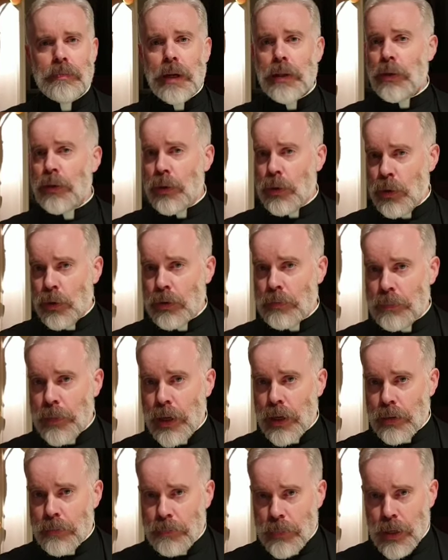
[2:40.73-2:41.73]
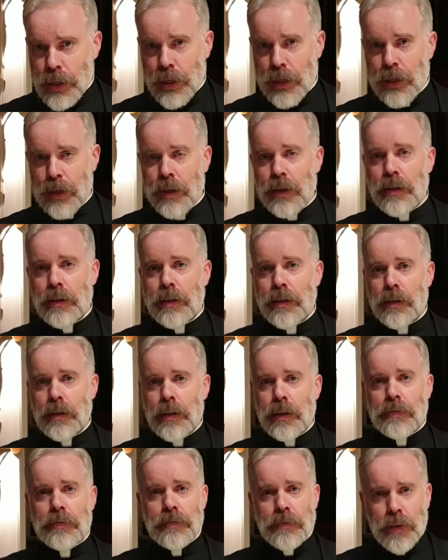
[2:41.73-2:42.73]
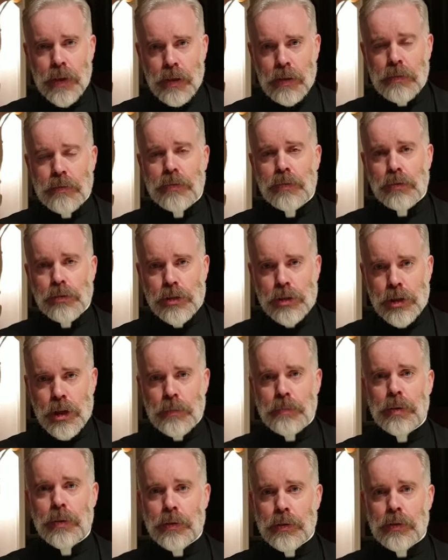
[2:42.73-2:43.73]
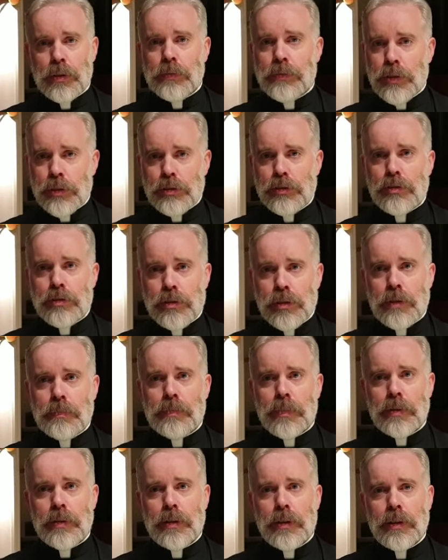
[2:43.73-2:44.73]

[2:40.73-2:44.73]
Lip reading: May the Lord make me a faithful shepherd of his sheep.